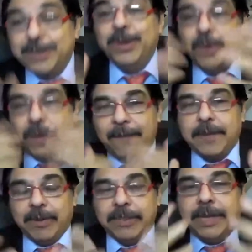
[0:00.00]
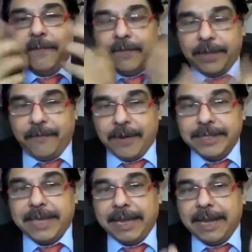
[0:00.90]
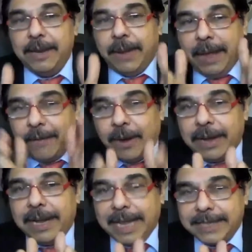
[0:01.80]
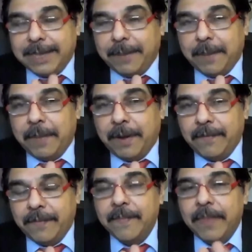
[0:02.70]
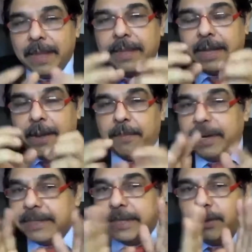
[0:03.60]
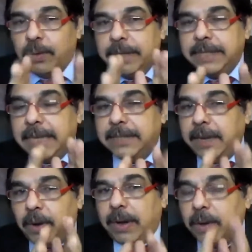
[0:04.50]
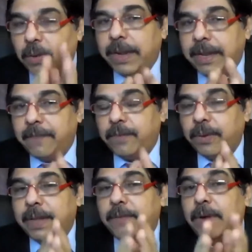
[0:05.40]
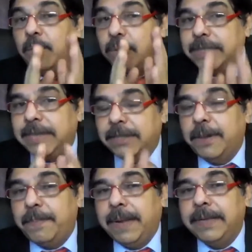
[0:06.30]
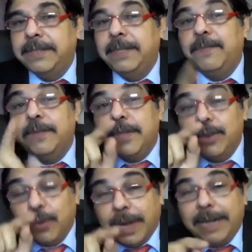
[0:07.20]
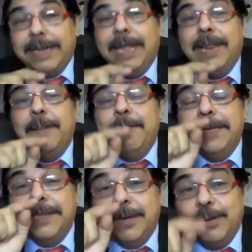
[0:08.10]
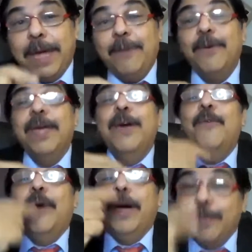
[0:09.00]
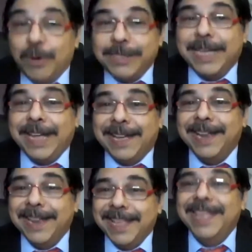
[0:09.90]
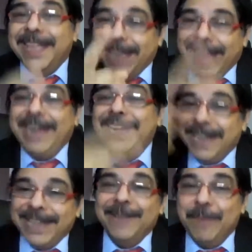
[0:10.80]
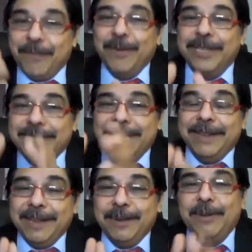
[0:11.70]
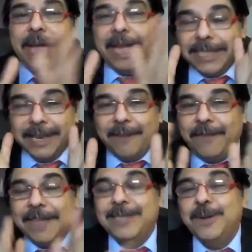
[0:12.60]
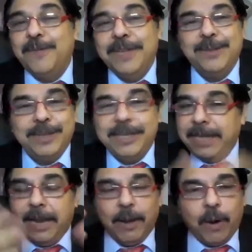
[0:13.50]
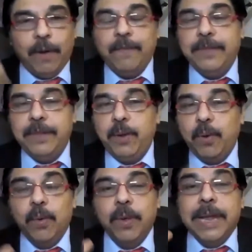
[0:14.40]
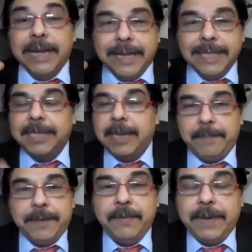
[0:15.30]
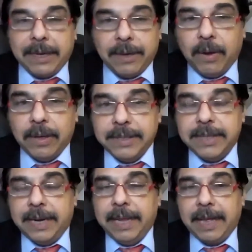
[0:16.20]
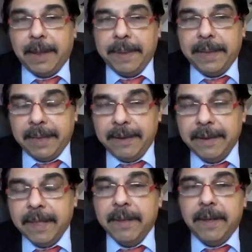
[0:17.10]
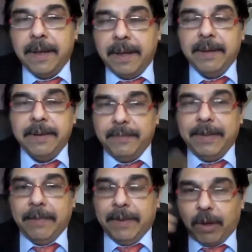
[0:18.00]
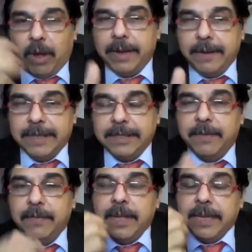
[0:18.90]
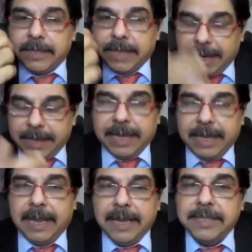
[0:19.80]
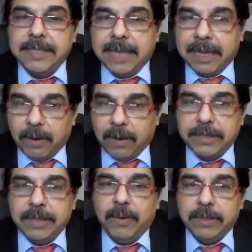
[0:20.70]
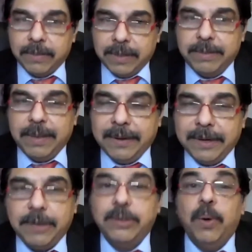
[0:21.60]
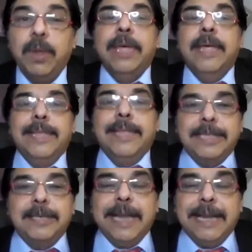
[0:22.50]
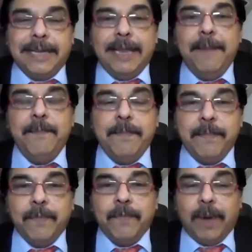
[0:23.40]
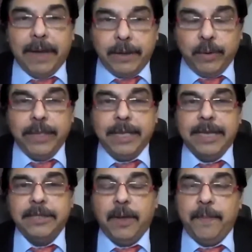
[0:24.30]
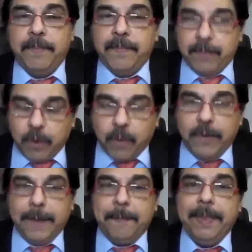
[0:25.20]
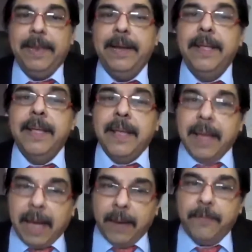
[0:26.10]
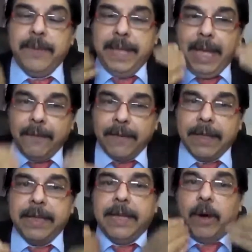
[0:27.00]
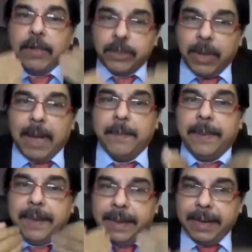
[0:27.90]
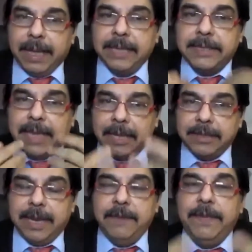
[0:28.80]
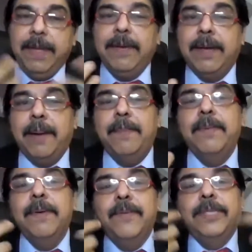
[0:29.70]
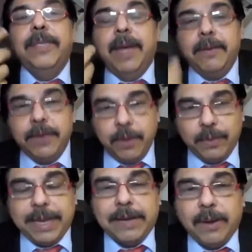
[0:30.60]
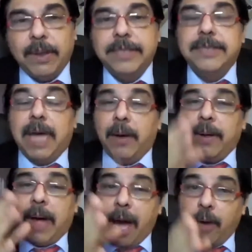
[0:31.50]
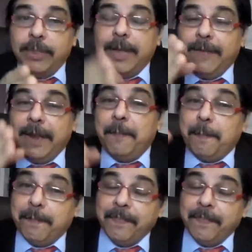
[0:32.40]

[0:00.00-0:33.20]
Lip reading: So you, if suppose the first cycle you have got less some number of, the computer says, no, these eggs are not good enough to give you a good chance of pregnancy in the future. You can tell the patient to have one more cycle and before she, you know, has enough eggs to freeze. So these are a lot of new disruptive technologies that are coming in. We have a non-invasive genetic analysis technology also, which we have introduced. So this interim 1-2 years of COVID period, we have also upgraded ourselves and we have come with new technologies. How they will